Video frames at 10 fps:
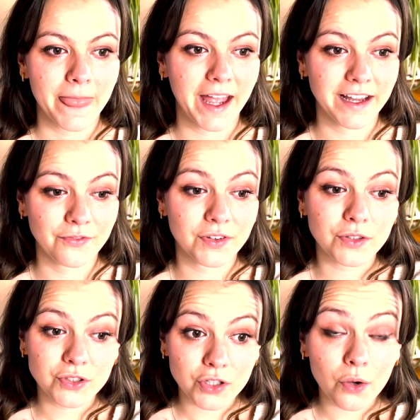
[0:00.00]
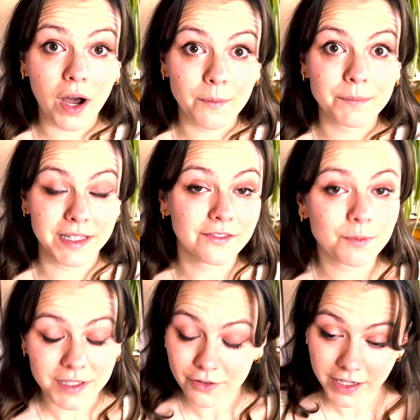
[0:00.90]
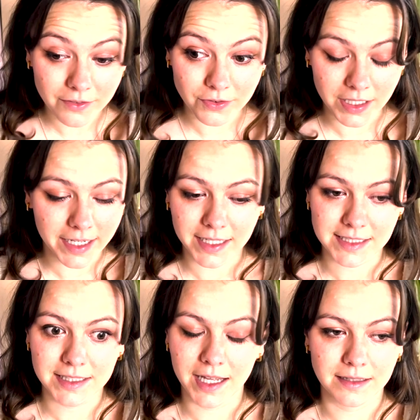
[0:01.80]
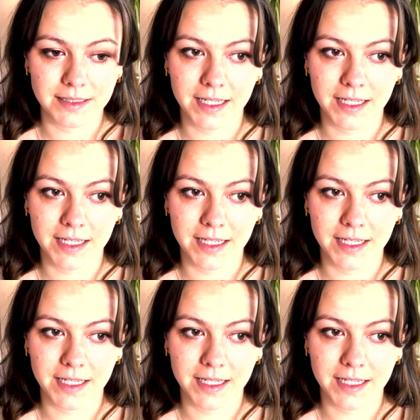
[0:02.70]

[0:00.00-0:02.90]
I feel so unbelievably grateful, like I said.